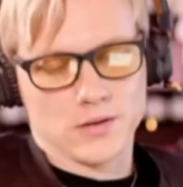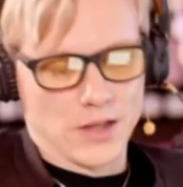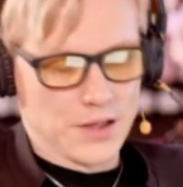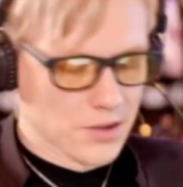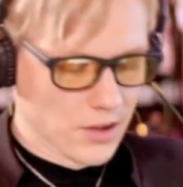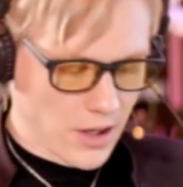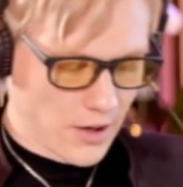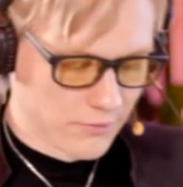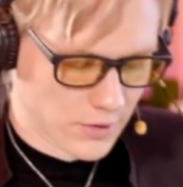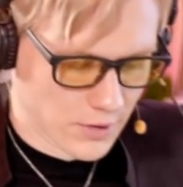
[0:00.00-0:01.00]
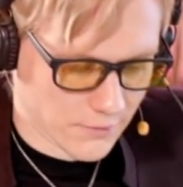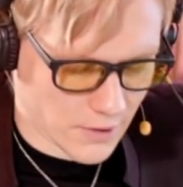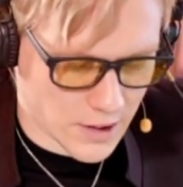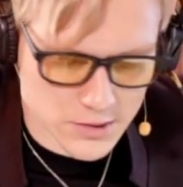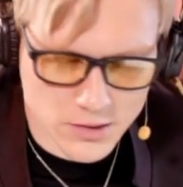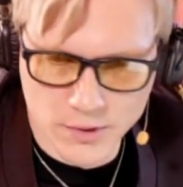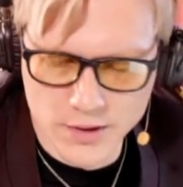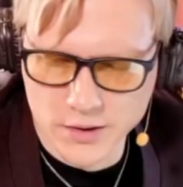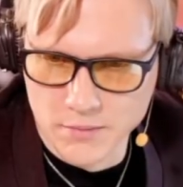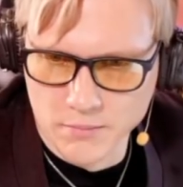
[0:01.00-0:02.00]
That's a lot of good advice. So when
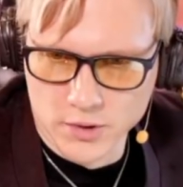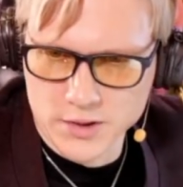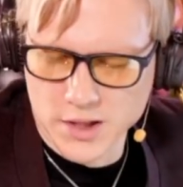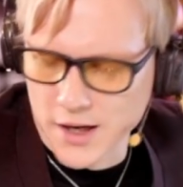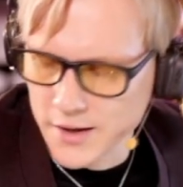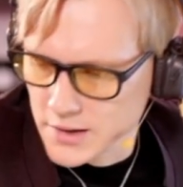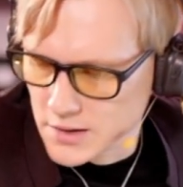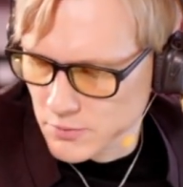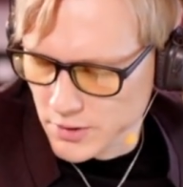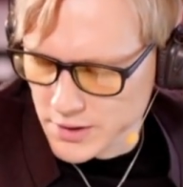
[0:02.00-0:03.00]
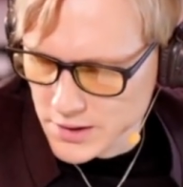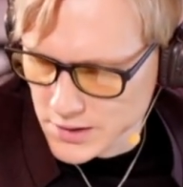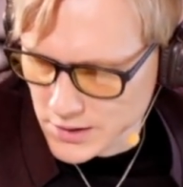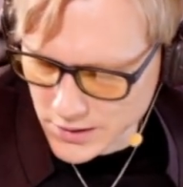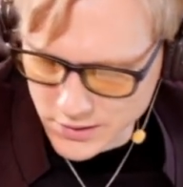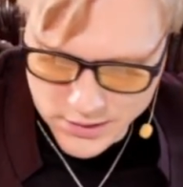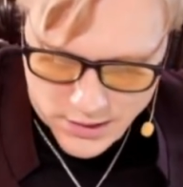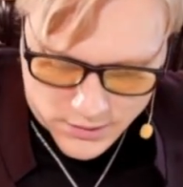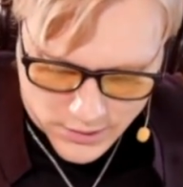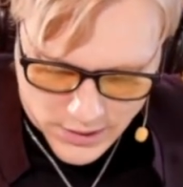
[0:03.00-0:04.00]
you get more tired, it's more easy
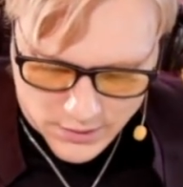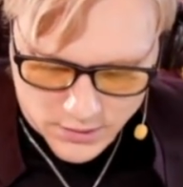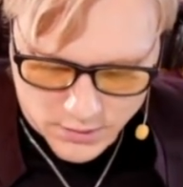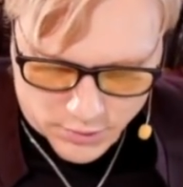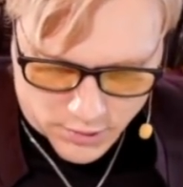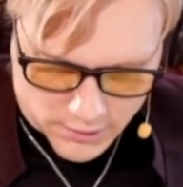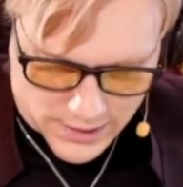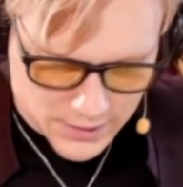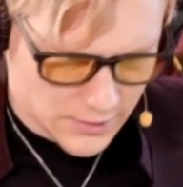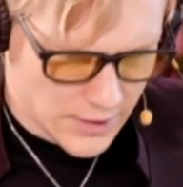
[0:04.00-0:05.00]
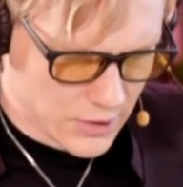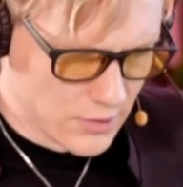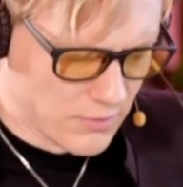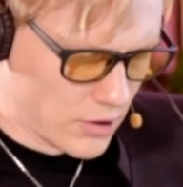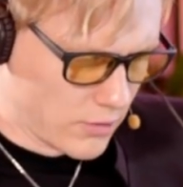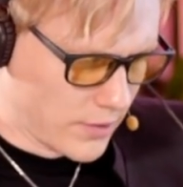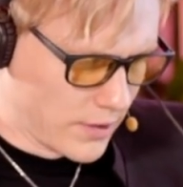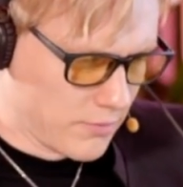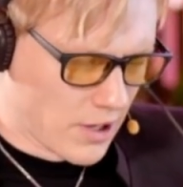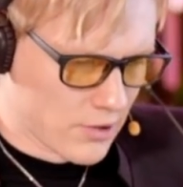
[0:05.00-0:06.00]
that you get into procrastination mode where
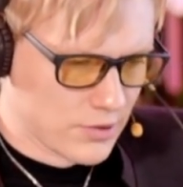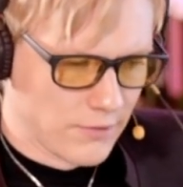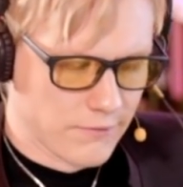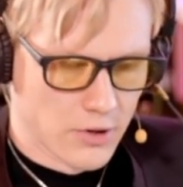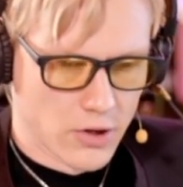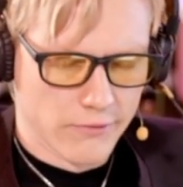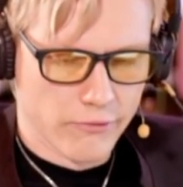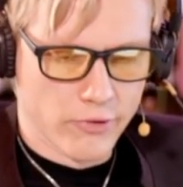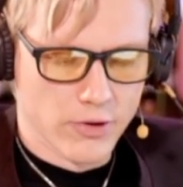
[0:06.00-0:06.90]
you browse your phone for